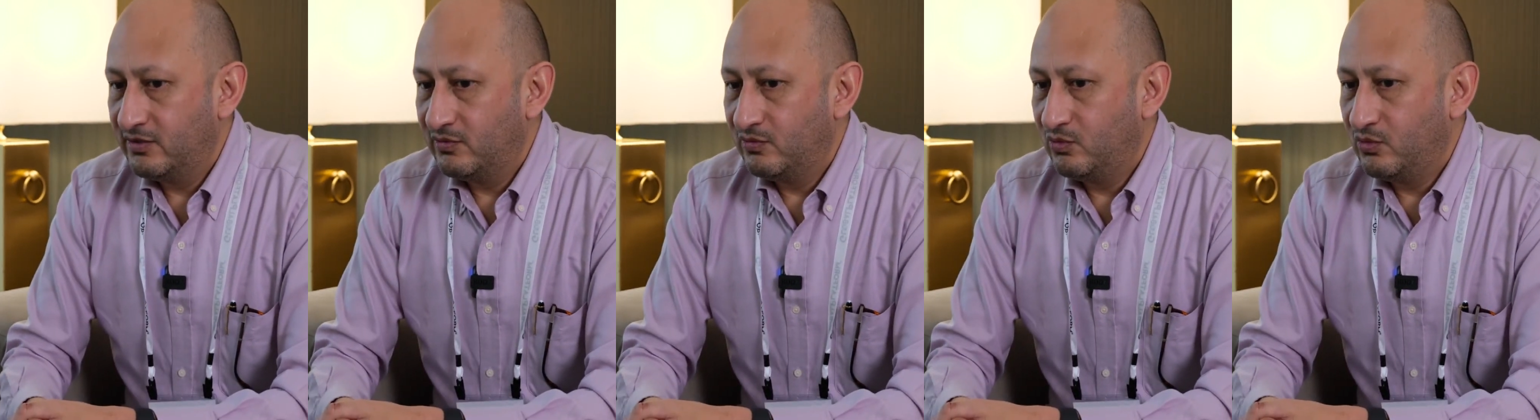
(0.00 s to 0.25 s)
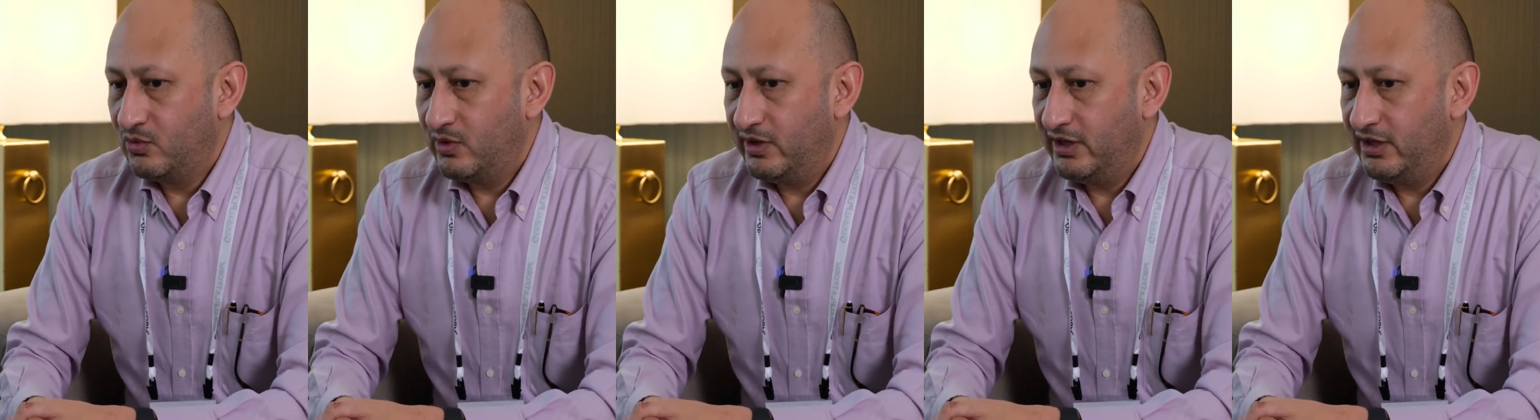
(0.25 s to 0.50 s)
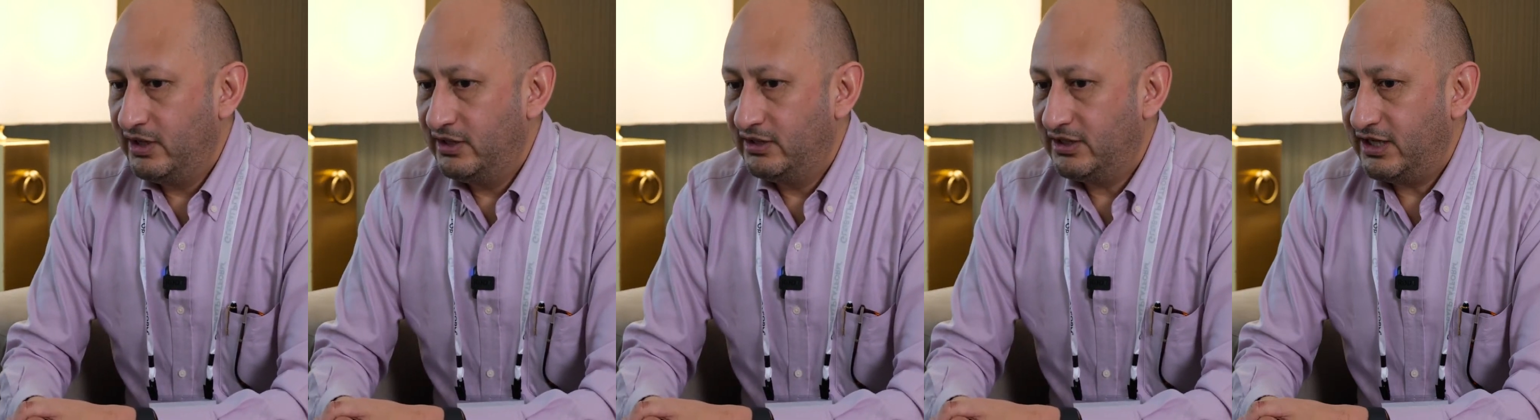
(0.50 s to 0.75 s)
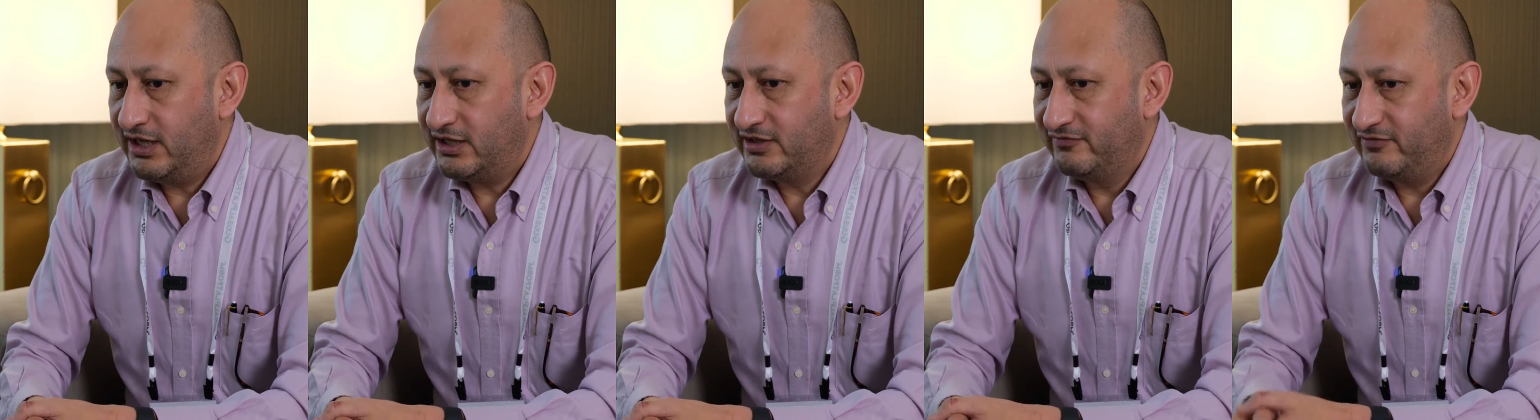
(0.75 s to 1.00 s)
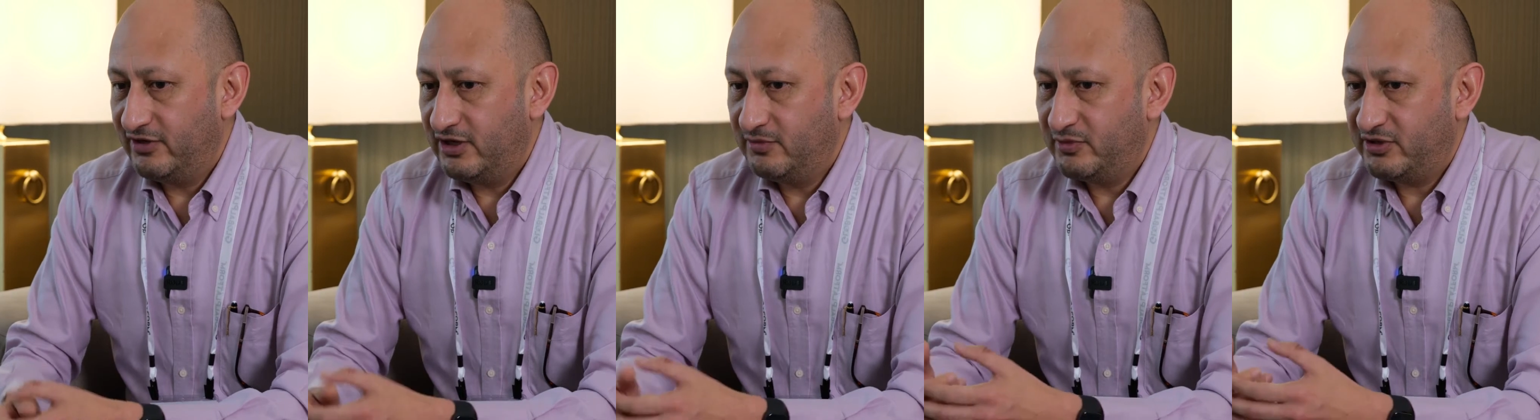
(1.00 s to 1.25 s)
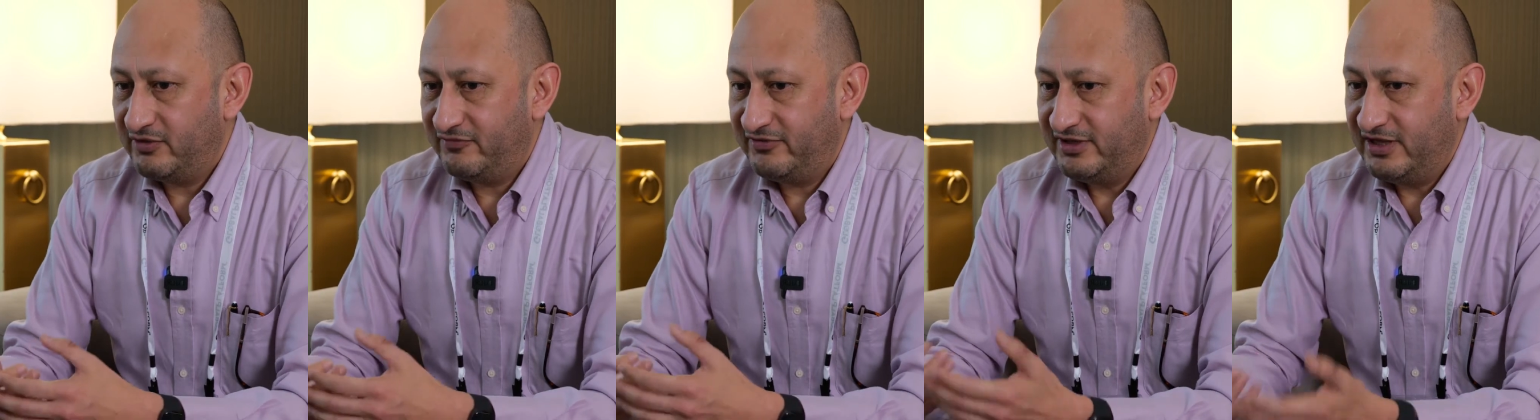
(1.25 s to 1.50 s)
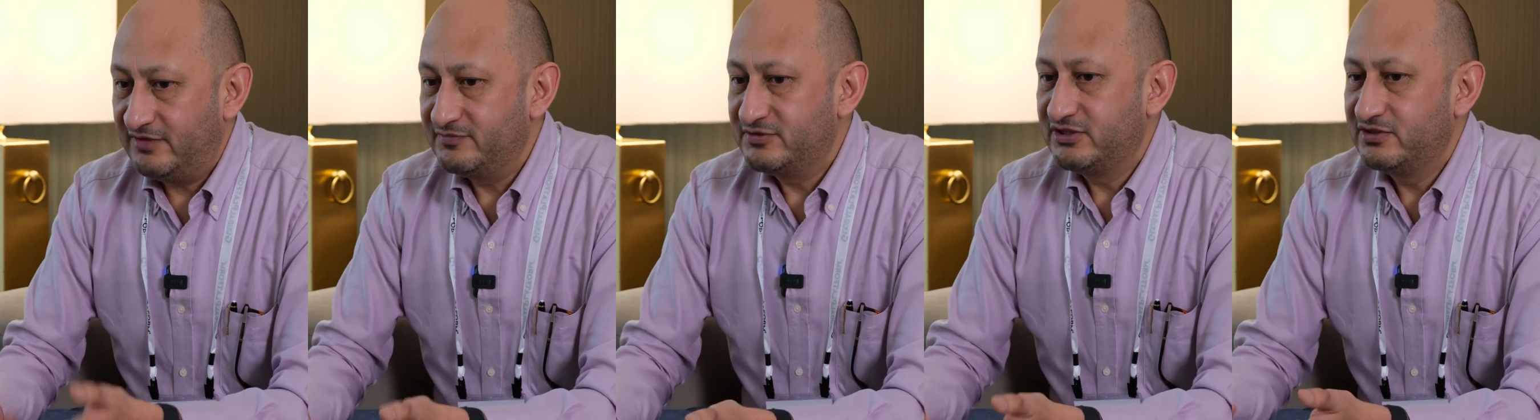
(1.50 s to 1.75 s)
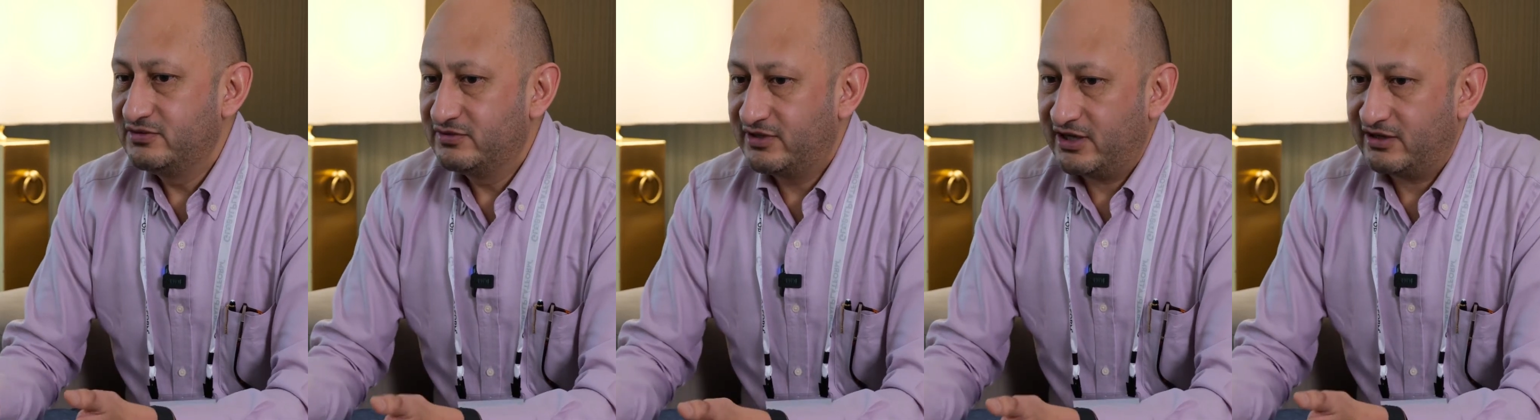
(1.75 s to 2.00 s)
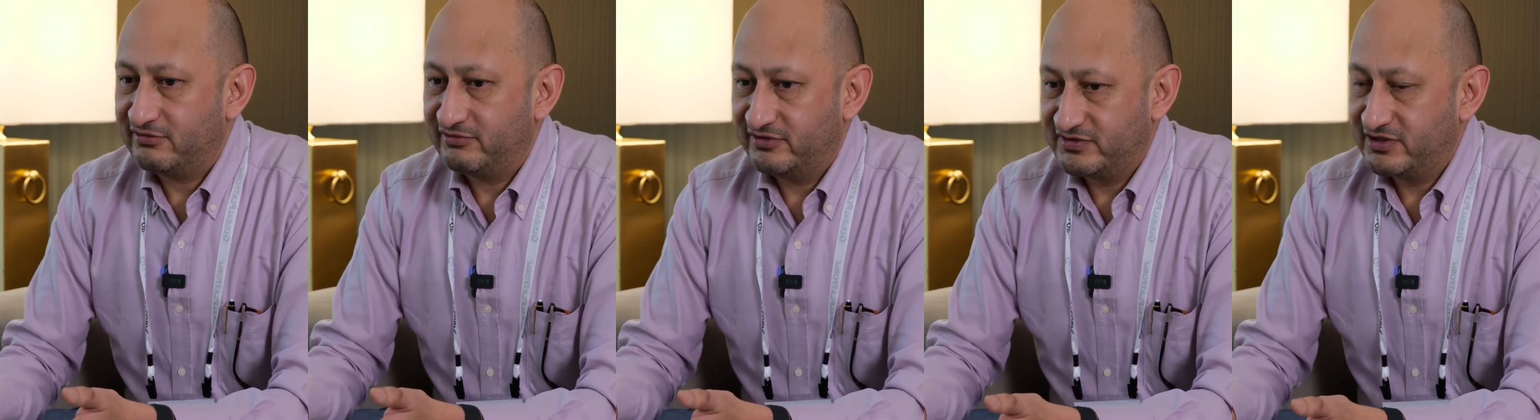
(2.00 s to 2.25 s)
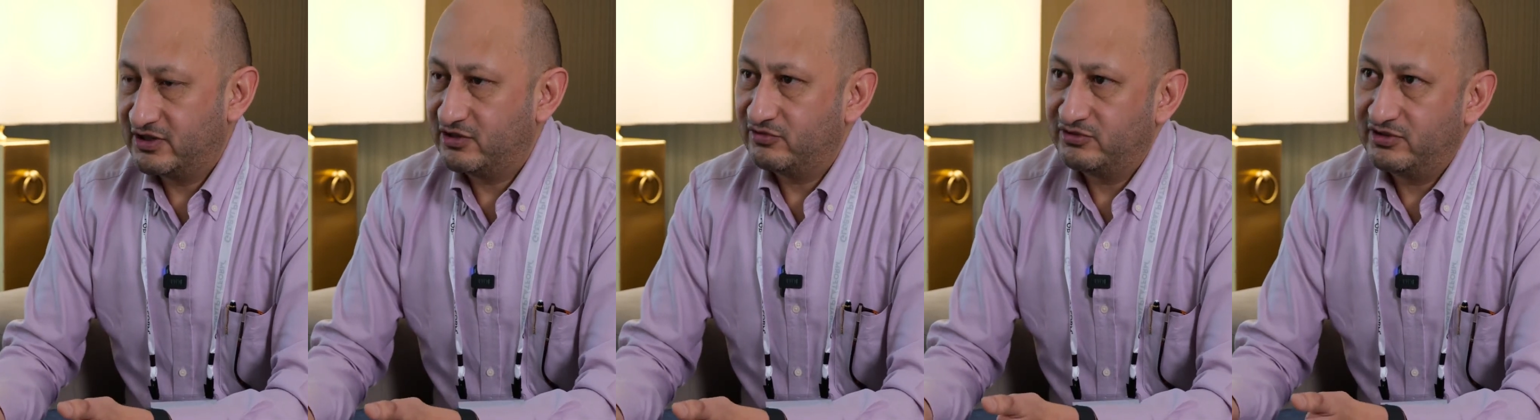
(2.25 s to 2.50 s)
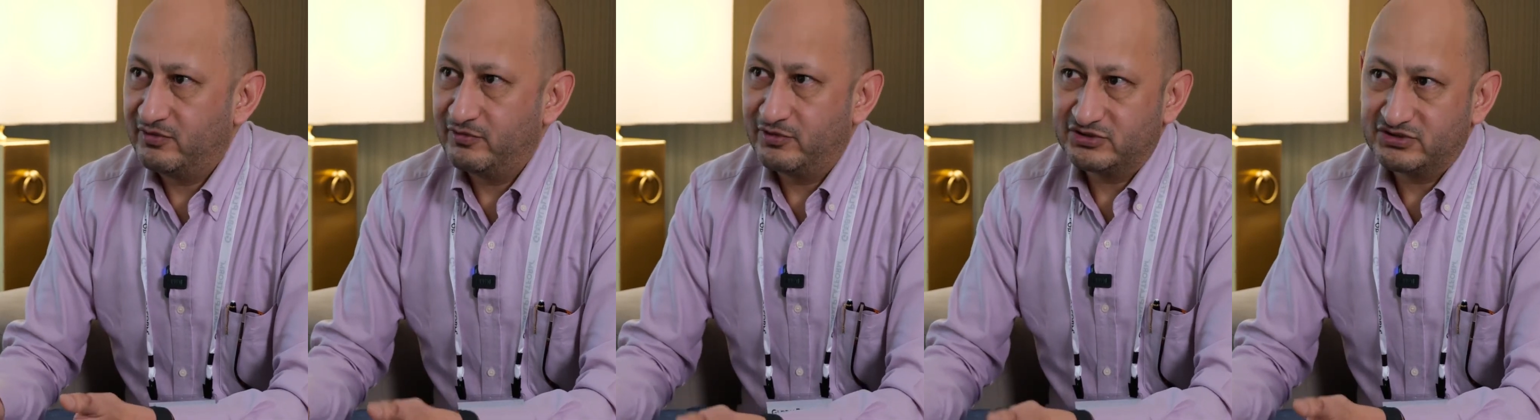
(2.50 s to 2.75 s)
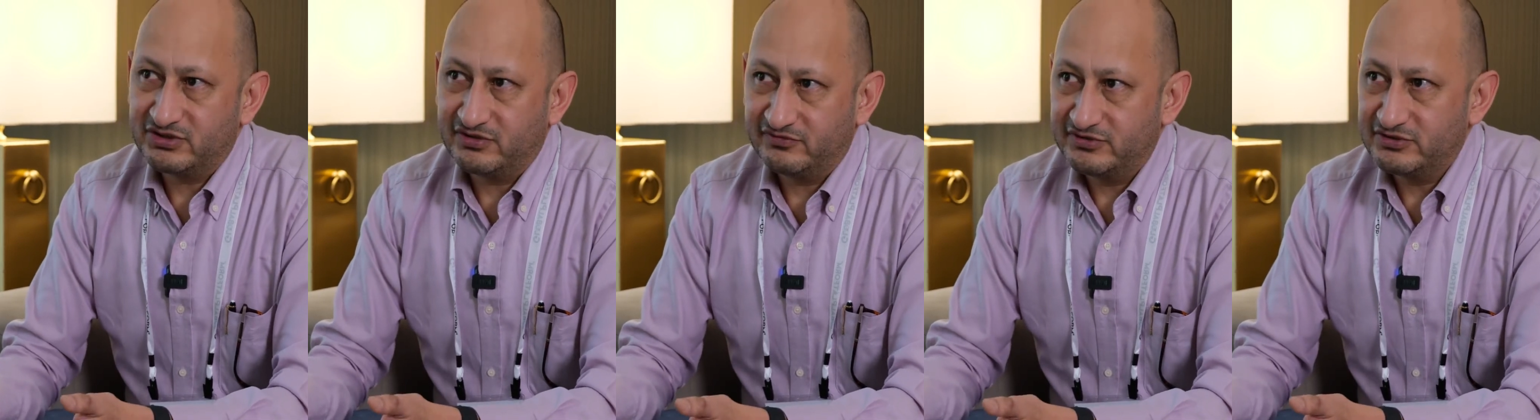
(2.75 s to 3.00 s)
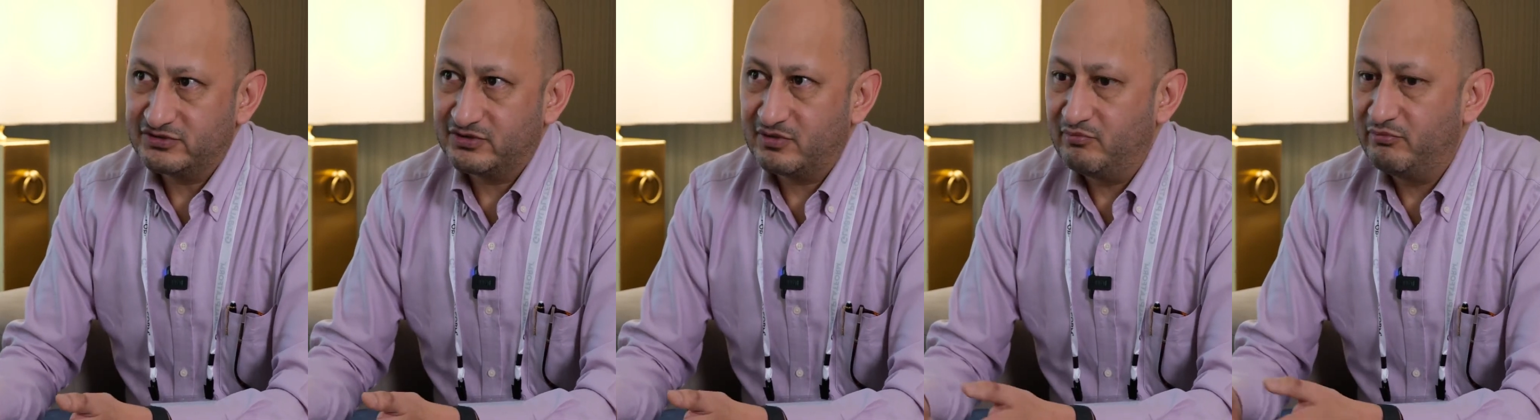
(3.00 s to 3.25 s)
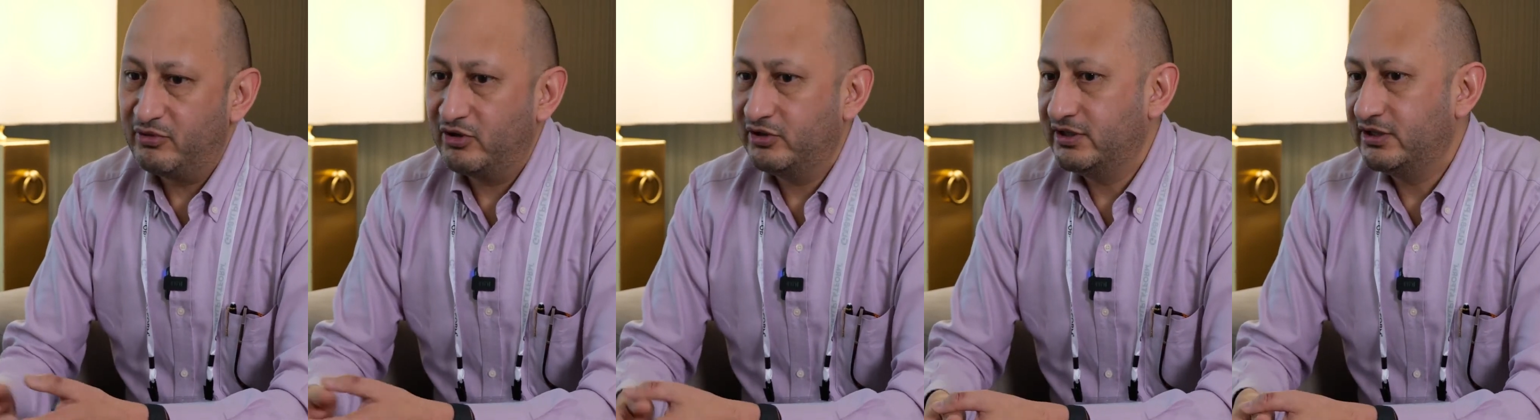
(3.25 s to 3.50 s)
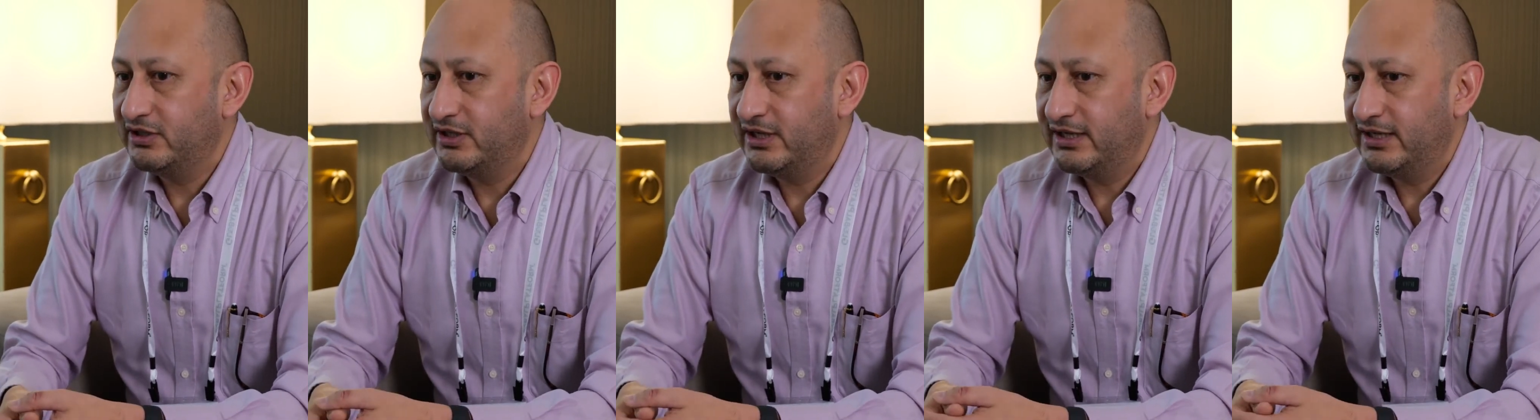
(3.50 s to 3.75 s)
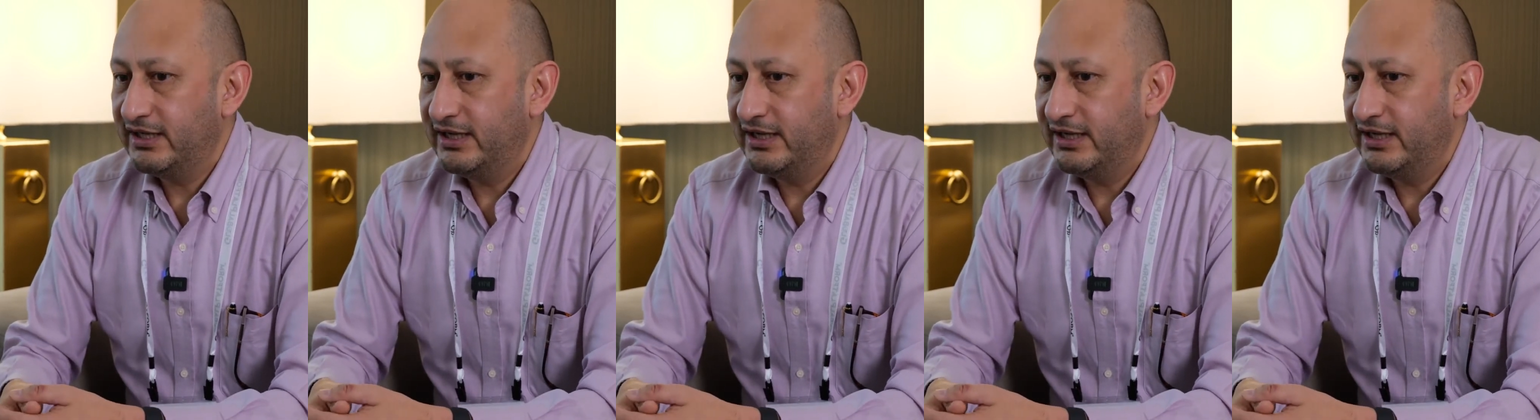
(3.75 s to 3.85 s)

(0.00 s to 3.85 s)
When a developer of an MCU carries a security evaluation of this component,